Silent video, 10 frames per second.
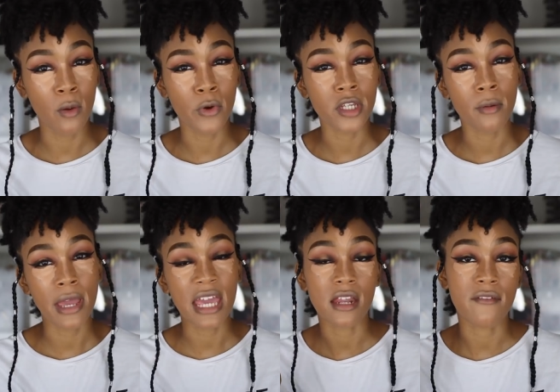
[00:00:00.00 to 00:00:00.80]
when you're
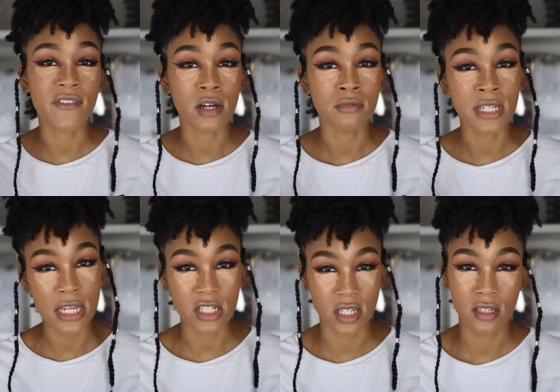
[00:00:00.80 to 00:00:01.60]
making a
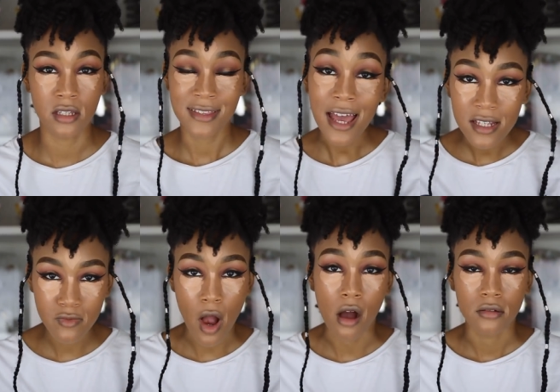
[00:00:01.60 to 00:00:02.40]
foundation. That's
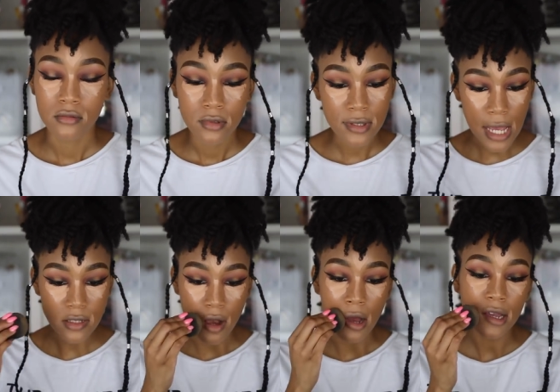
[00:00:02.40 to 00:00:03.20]
wrong. That's
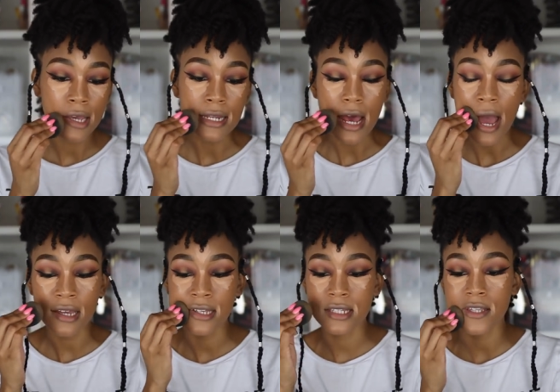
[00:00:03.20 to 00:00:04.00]
wrong. And I
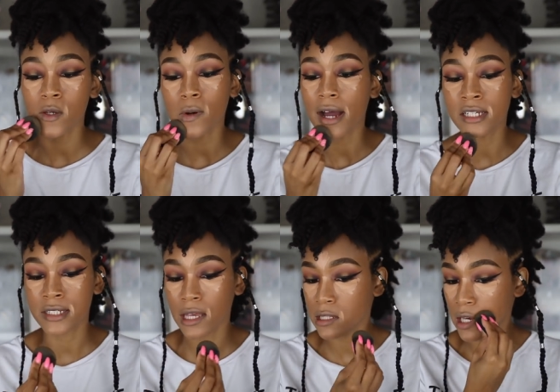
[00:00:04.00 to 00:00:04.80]
could see why
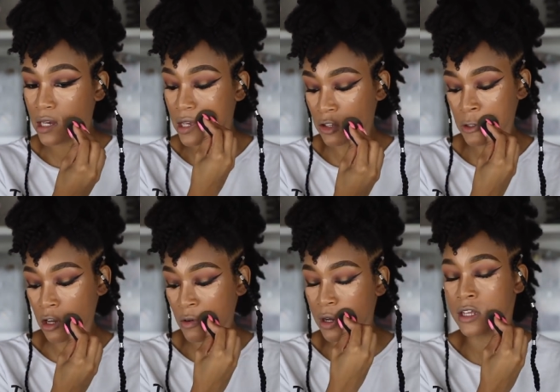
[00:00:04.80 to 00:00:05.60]
Shayla, you
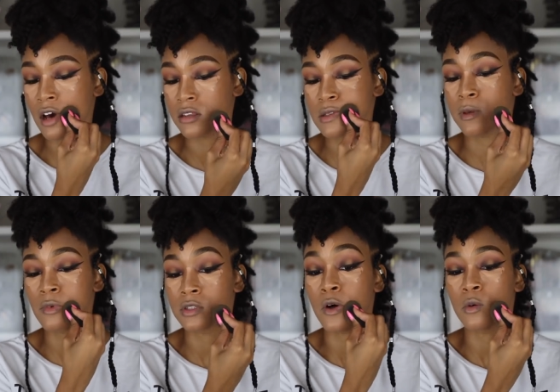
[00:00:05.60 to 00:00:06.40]
know, and all these
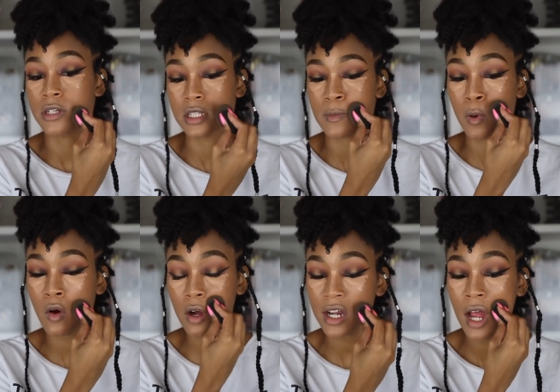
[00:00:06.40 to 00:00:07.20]
people don't want to
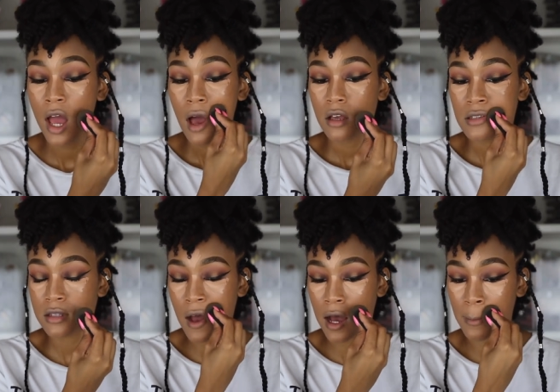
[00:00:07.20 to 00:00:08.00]
support
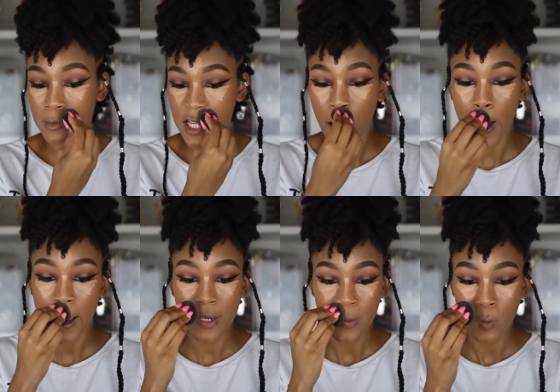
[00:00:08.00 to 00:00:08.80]
um, Tarte
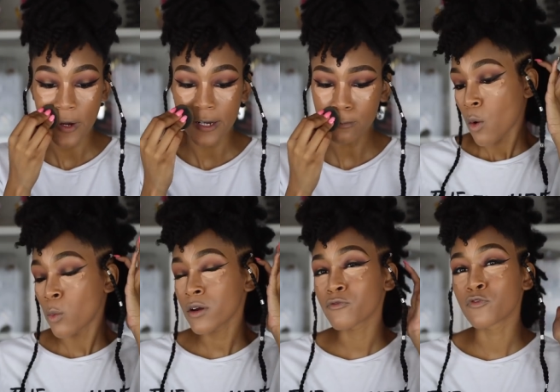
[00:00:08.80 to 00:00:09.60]
anymore.
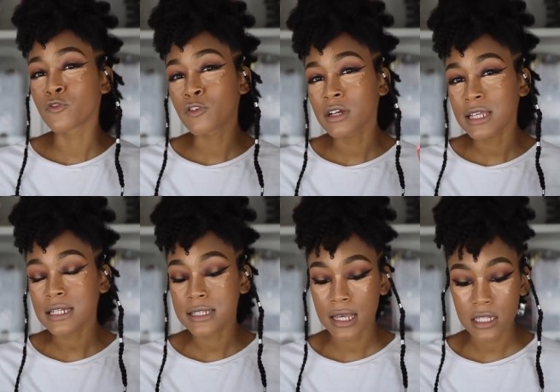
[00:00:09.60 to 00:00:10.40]
What
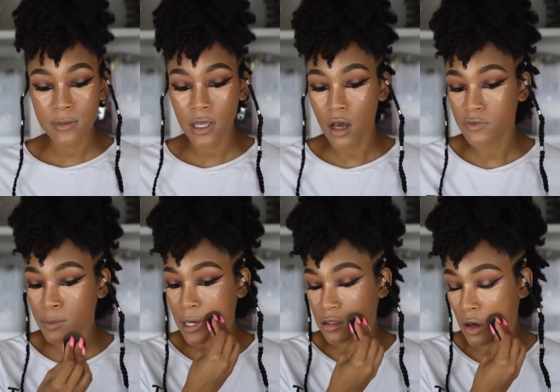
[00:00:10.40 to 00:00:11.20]
really ticks me off
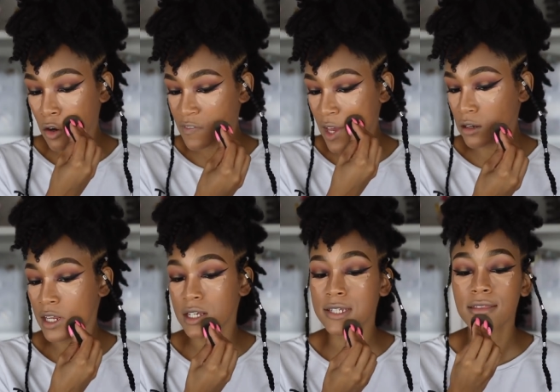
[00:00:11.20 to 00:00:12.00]
about the whole
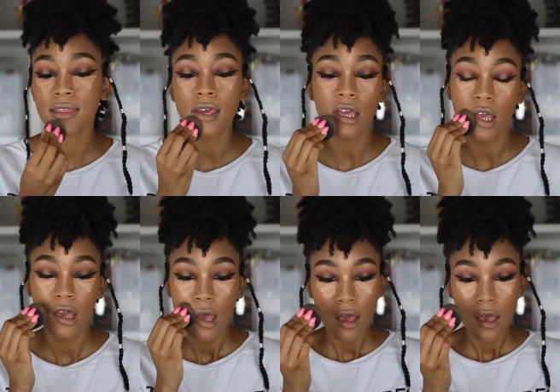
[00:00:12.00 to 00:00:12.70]
foundation thing